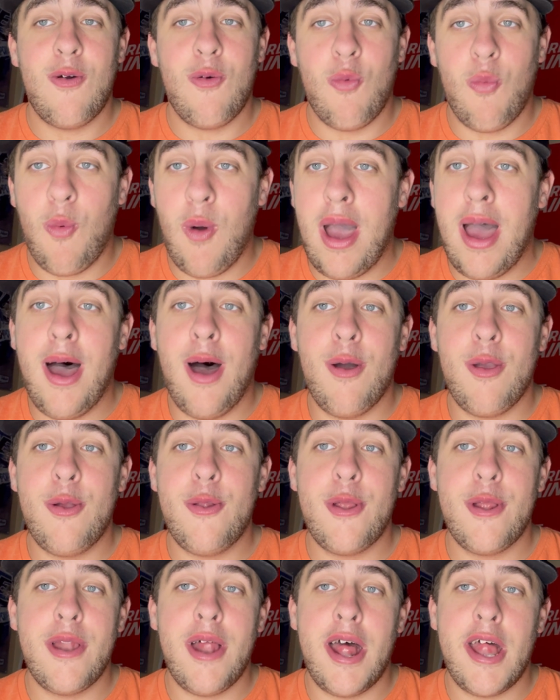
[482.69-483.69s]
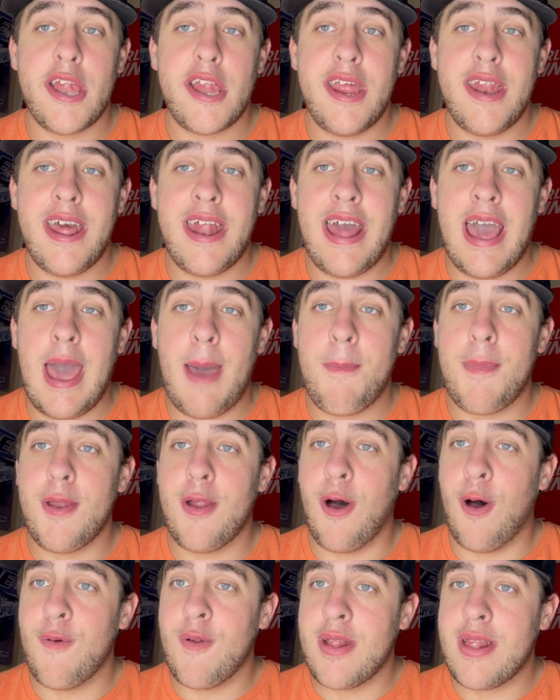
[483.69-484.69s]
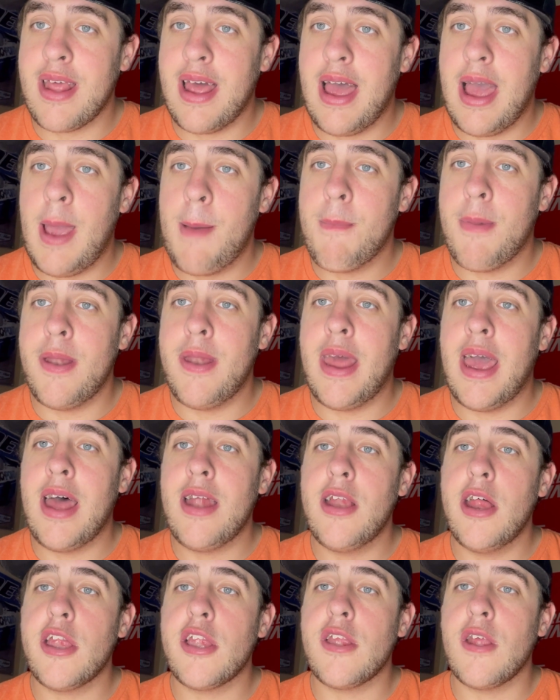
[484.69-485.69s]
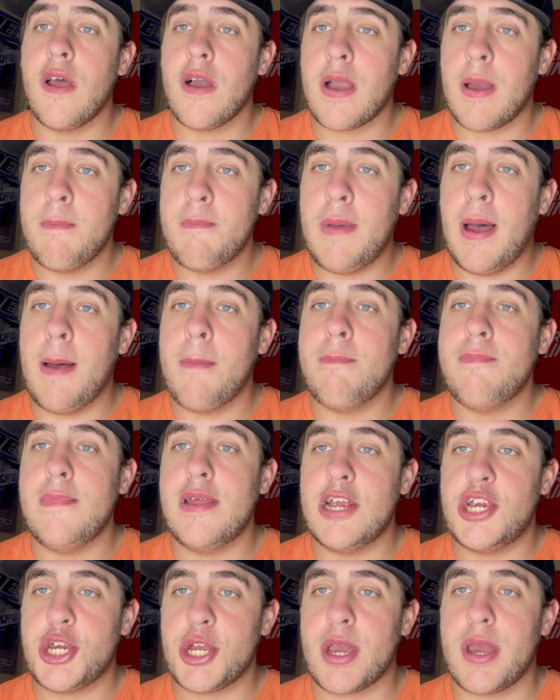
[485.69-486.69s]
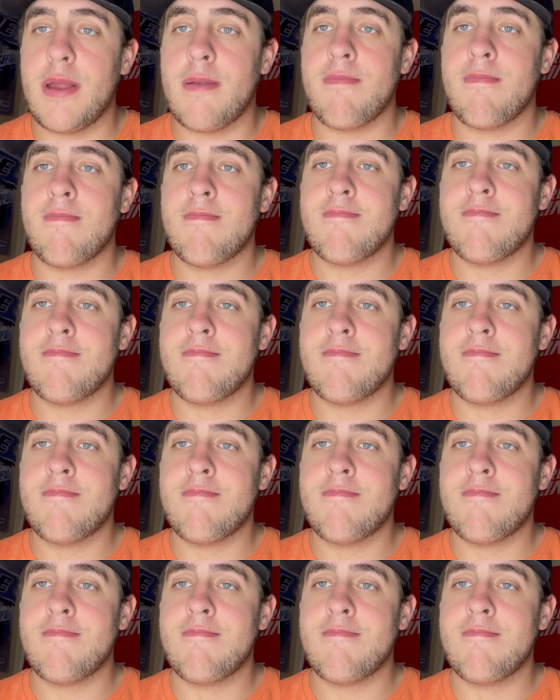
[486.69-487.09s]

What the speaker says: Wow, you do not see that happen all the time. But now let's talk about Michigan.